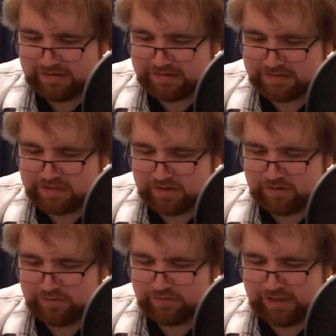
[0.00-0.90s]

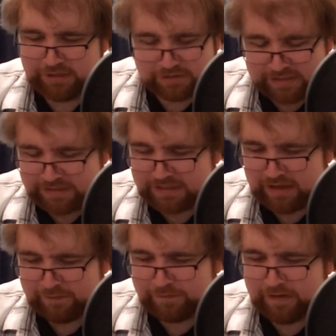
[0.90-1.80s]
So, interesting
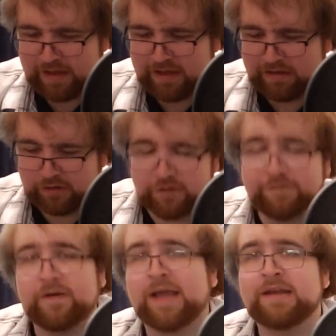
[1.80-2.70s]
stuff. Good fight.